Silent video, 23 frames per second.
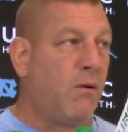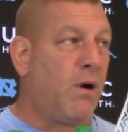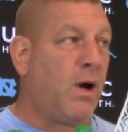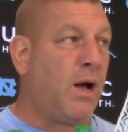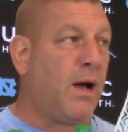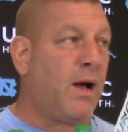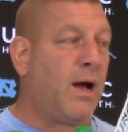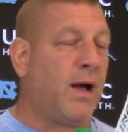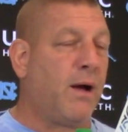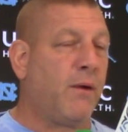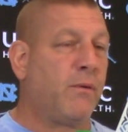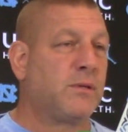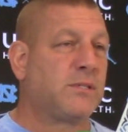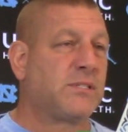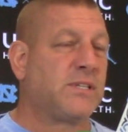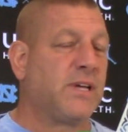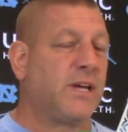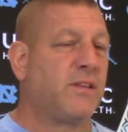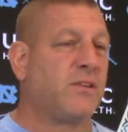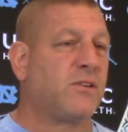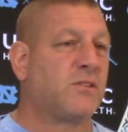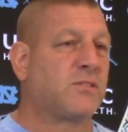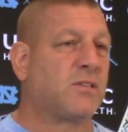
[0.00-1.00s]
Well, I would
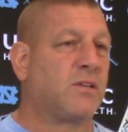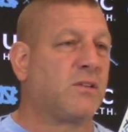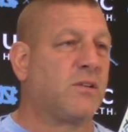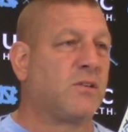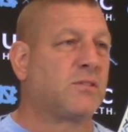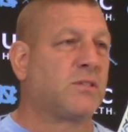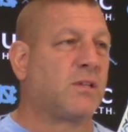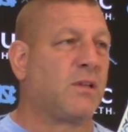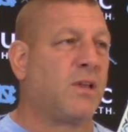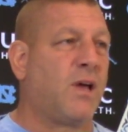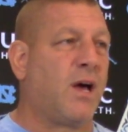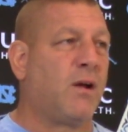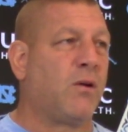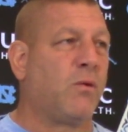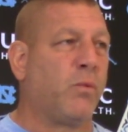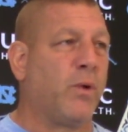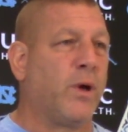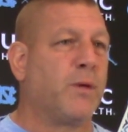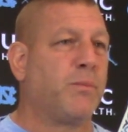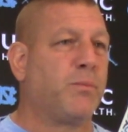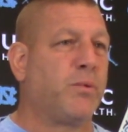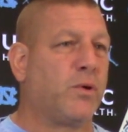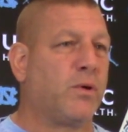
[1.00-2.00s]
say there's a lot of
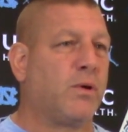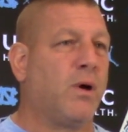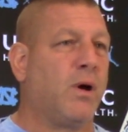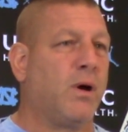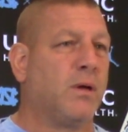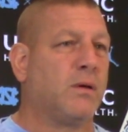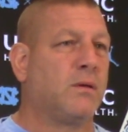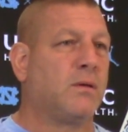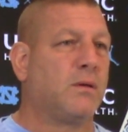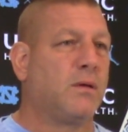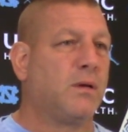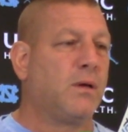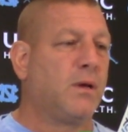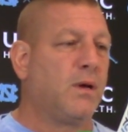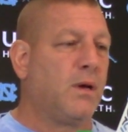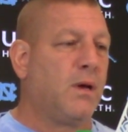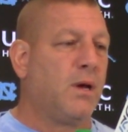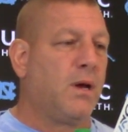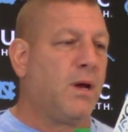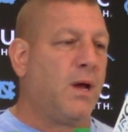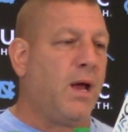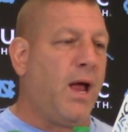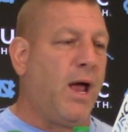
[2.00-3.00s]
weight put on
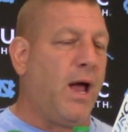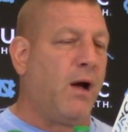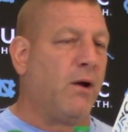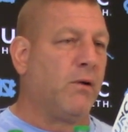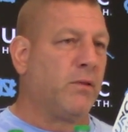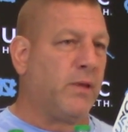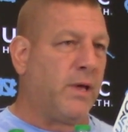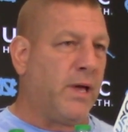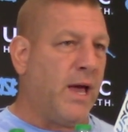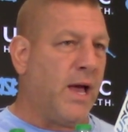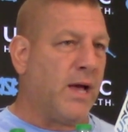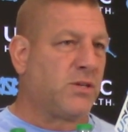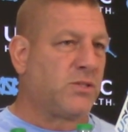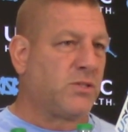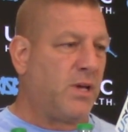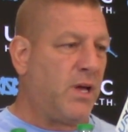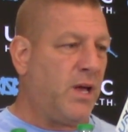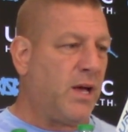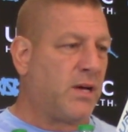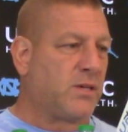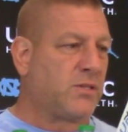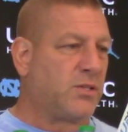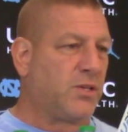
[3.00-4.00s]
how they actually
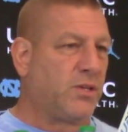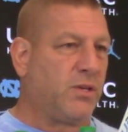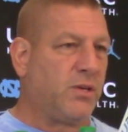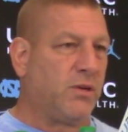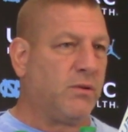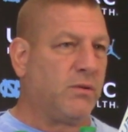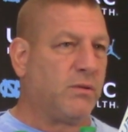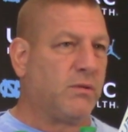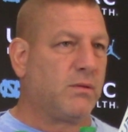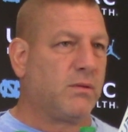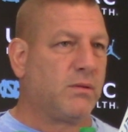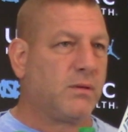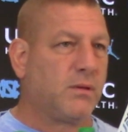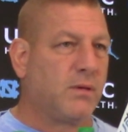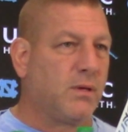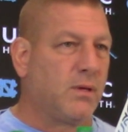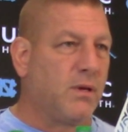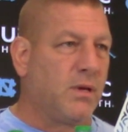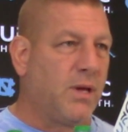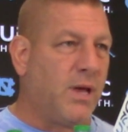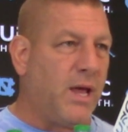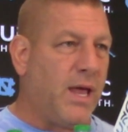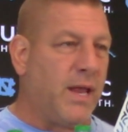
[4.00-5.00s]
execute
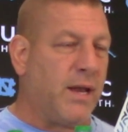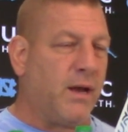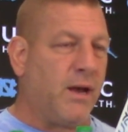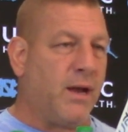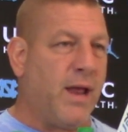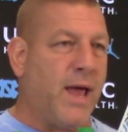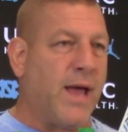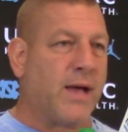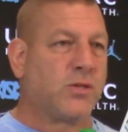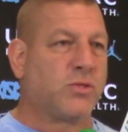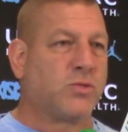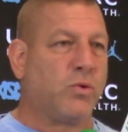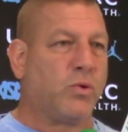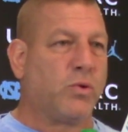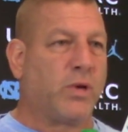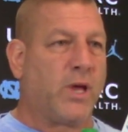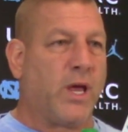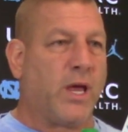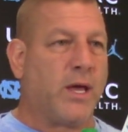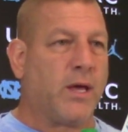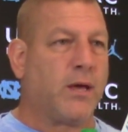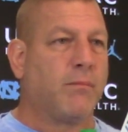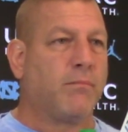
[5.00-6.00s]
in an actual
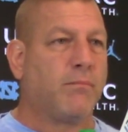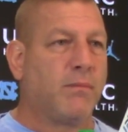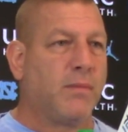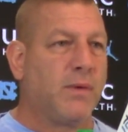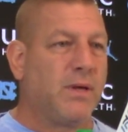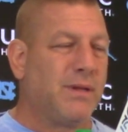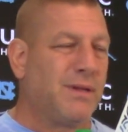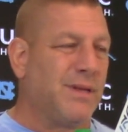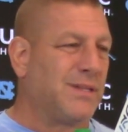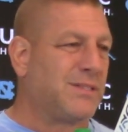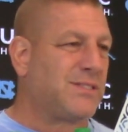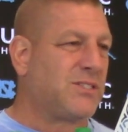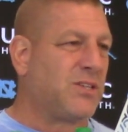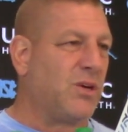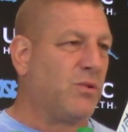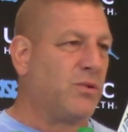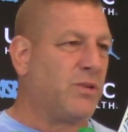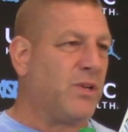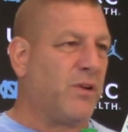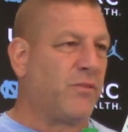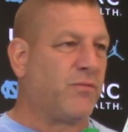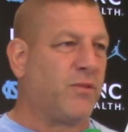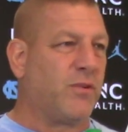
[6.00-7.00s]
game. It's so
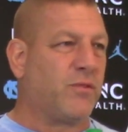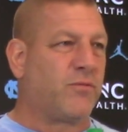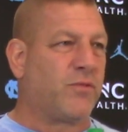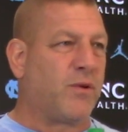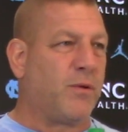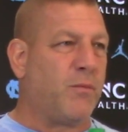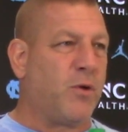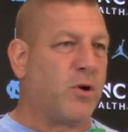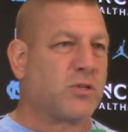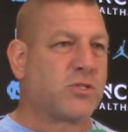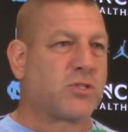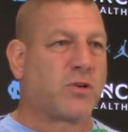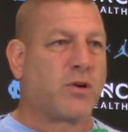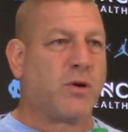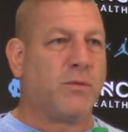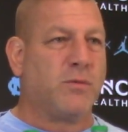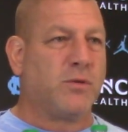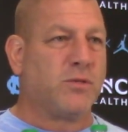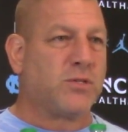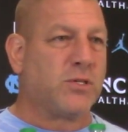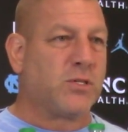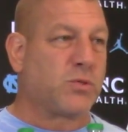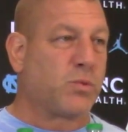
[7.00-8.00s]
different from our
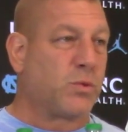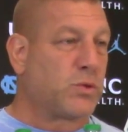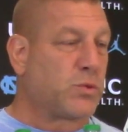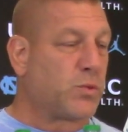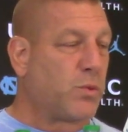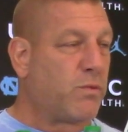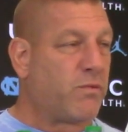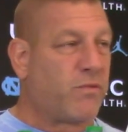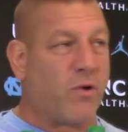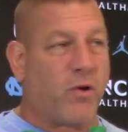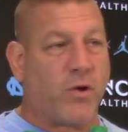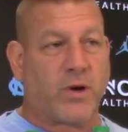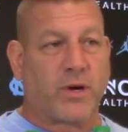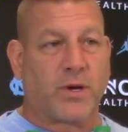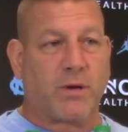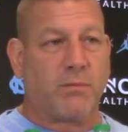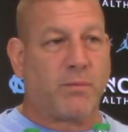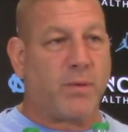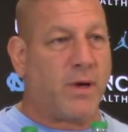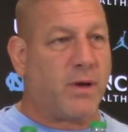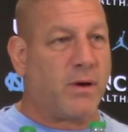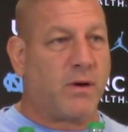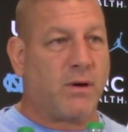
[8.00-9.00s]
scrimmages, which were very
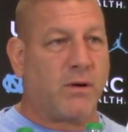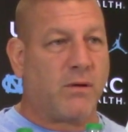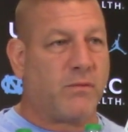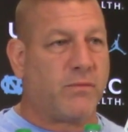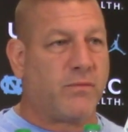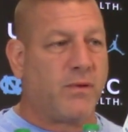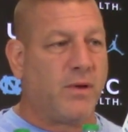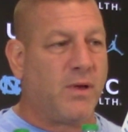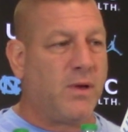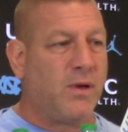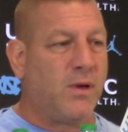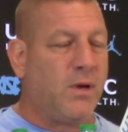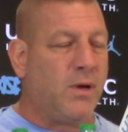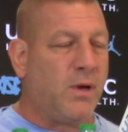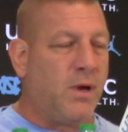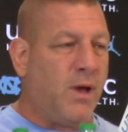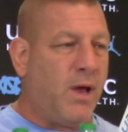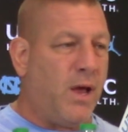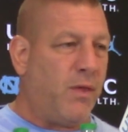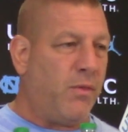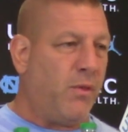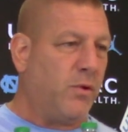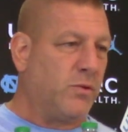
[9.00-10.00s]
competitive,
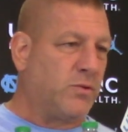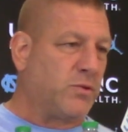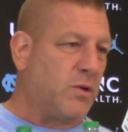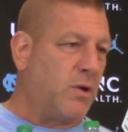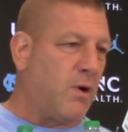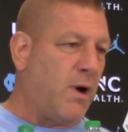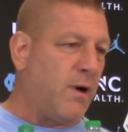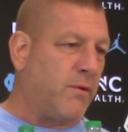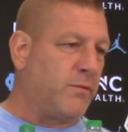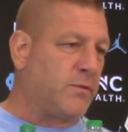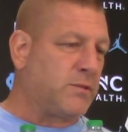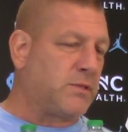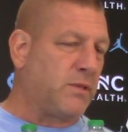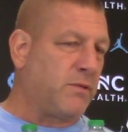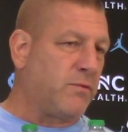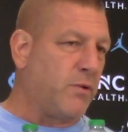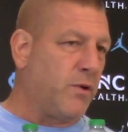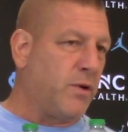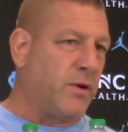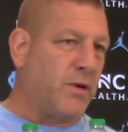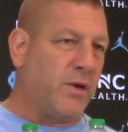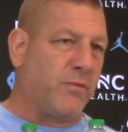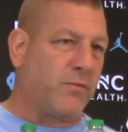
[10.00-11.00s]
and those are obviously
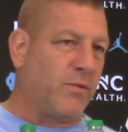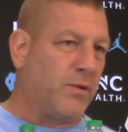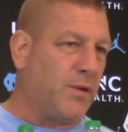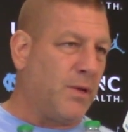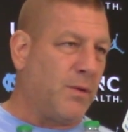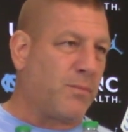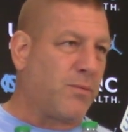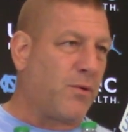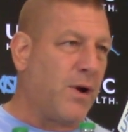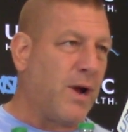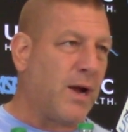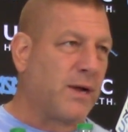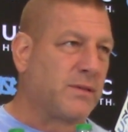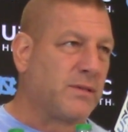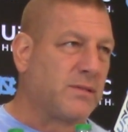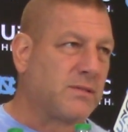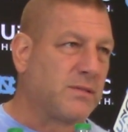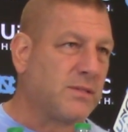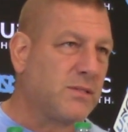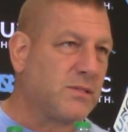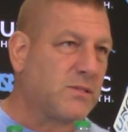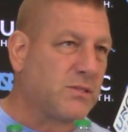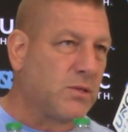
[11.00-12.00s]
very different than practices.